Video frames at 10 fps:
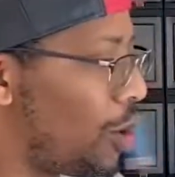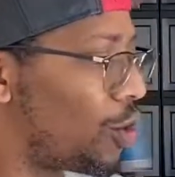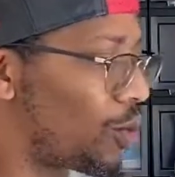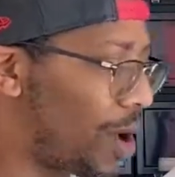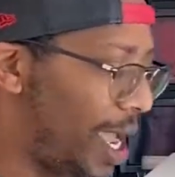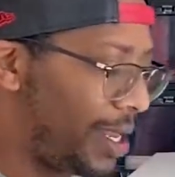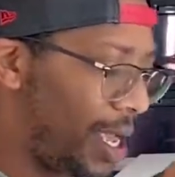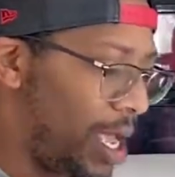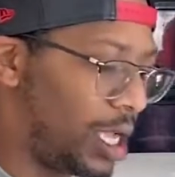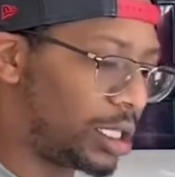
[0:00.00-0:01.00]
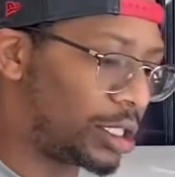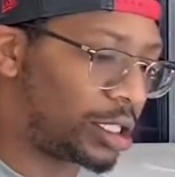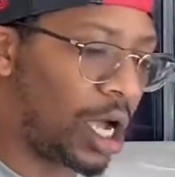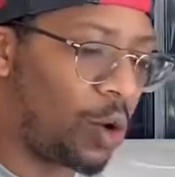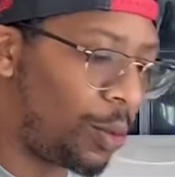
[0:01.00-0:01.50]
Red.
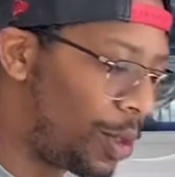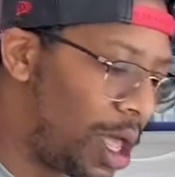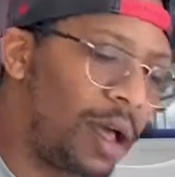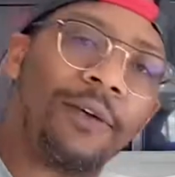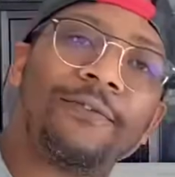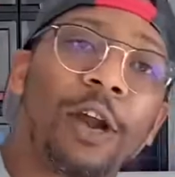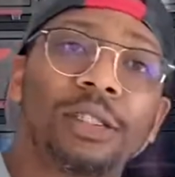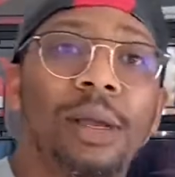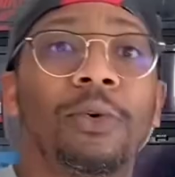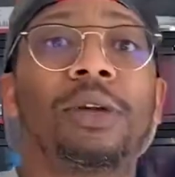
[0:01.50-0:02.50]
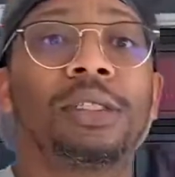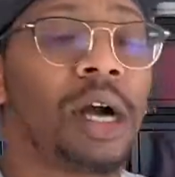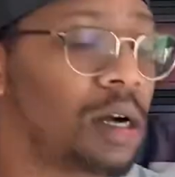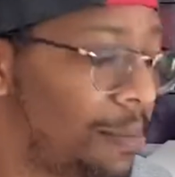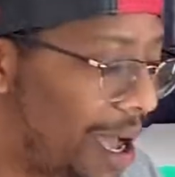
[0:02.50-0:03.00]
So, first I'm going to
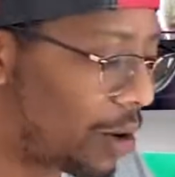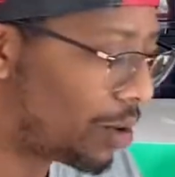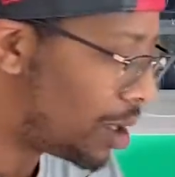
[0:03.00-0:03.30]
talk about